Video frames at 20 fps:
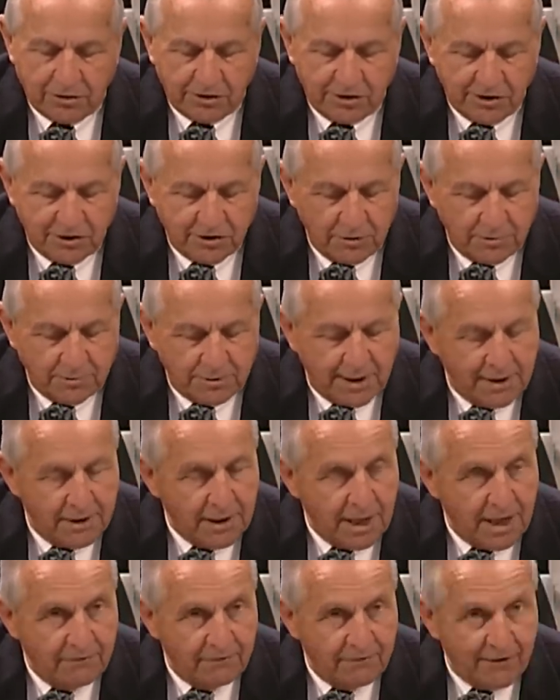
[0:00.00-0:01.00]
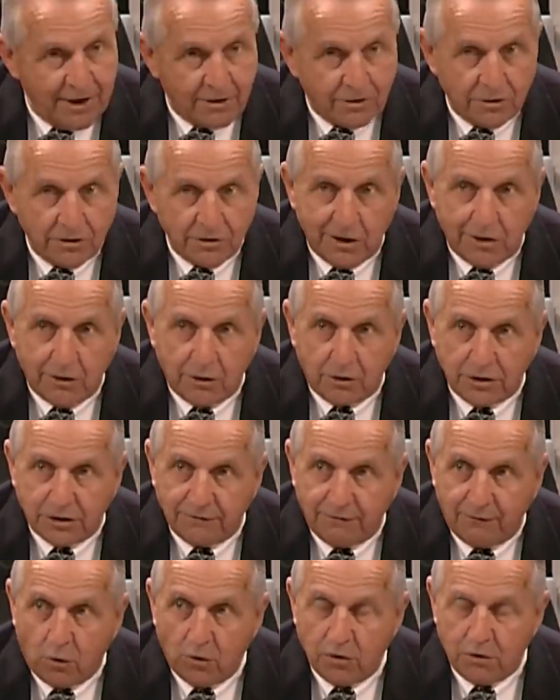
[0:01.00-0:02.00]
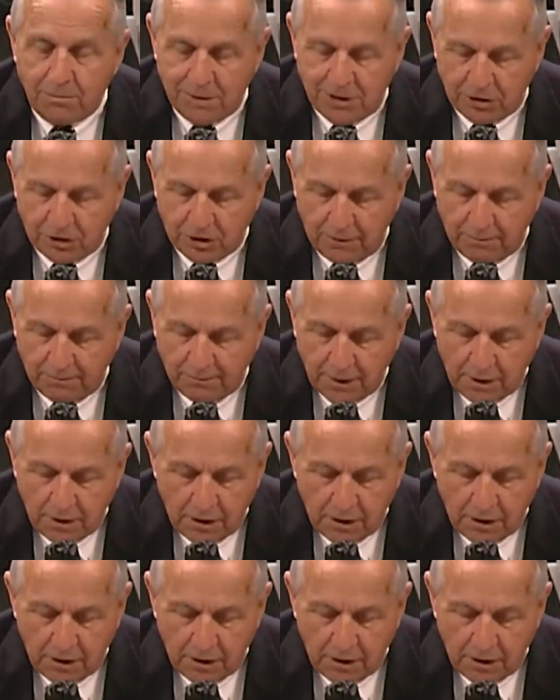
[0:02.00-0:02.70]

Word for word: systems and non-veterans under its fourth mission